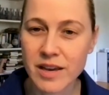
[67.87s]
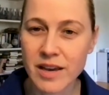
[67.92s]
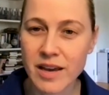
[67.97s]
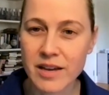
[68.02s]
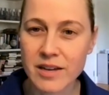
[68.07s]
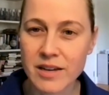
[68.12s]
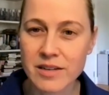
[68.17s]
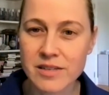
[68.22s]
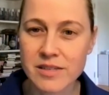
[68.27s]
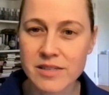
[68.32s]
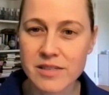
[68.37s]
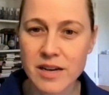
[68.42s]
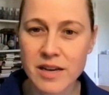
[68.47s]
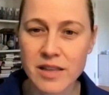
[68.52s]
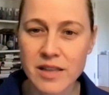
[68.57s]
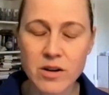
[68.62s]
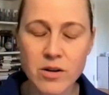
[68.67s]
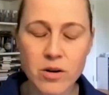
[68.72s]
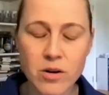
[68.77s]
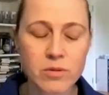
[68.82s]
And I
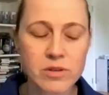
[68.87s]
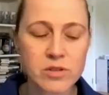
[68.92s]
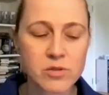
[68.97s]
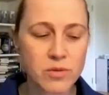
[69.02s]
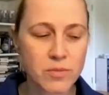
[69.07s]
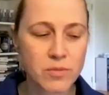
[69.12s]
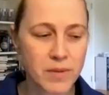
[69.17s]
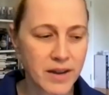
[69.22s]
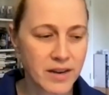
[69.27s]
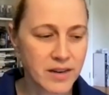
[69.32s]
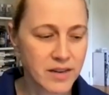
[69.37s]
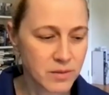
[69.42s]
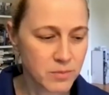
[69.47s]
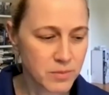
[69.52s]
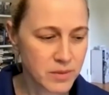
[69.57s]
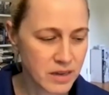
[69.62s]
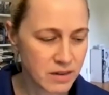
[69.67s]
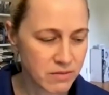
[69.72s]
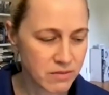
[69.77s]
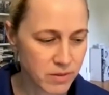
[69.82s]
think always reminded
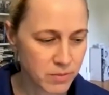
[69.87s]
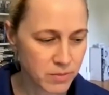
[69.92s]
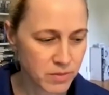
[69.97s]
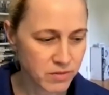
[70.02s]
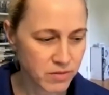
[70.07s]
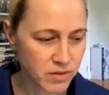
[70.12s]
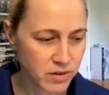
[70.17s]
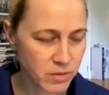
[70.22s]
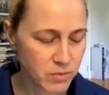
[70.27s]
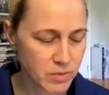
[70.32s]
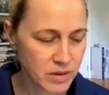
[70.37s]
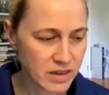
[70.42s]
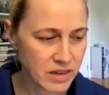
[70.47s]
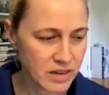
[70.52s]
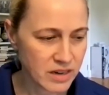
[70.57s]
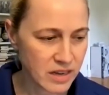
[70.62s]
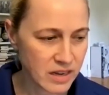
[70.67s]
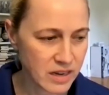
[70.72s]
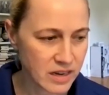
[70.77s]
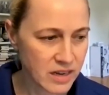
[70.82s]
me from the very
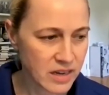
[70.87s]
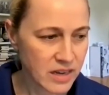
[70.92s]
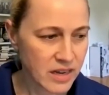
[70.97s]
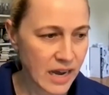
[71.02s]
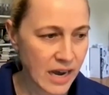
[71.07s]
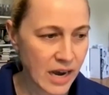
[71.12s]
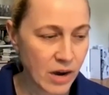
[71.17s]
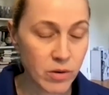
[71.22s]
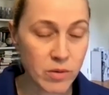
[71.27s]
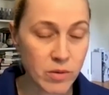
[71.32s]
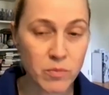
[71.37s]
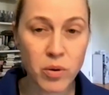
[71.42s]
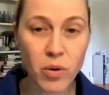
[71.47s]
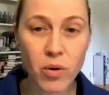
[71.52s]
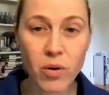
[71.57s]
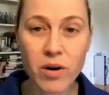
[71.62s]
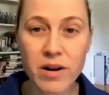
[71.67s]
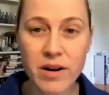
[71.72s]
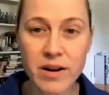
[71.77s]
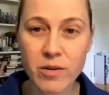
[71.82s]
beginning how
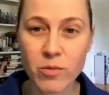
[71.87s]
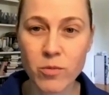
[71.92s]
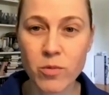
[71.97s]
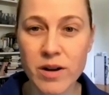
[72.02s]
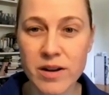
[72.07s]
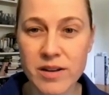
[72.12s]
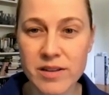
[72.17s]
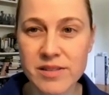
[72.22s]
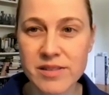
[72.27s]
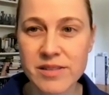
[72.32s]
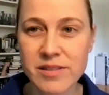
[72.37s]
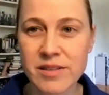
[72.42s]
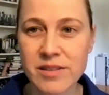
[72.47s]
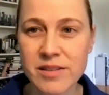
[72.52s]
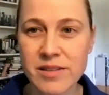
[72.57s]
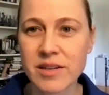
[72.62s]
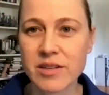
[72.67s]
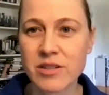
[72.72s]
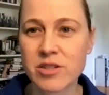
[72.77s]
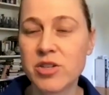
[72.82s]
important it was
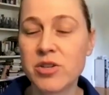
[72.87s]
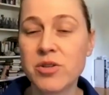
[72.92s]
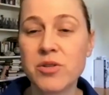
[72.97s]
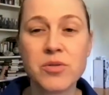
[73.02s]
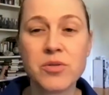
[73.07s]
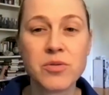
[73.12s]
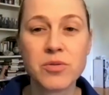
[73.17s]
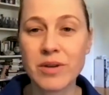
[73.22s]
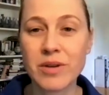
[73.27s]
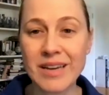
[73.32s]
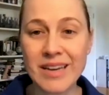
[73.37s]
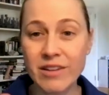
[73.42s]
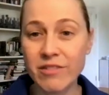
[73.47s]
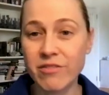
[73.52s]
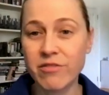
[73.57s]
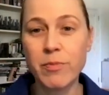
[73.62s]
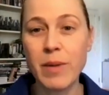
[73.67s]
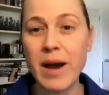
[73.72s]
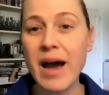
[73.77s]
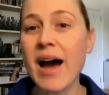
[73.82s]
to
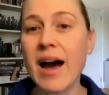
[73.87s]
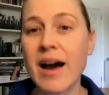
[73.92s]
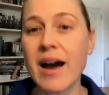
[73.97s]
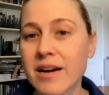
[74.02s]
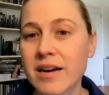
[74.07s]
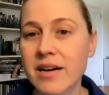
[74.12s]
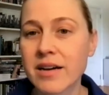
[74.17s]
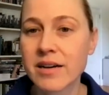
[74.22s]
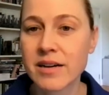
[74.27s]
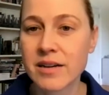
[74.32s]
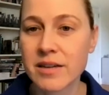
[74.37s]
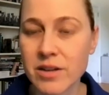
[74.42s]
give back.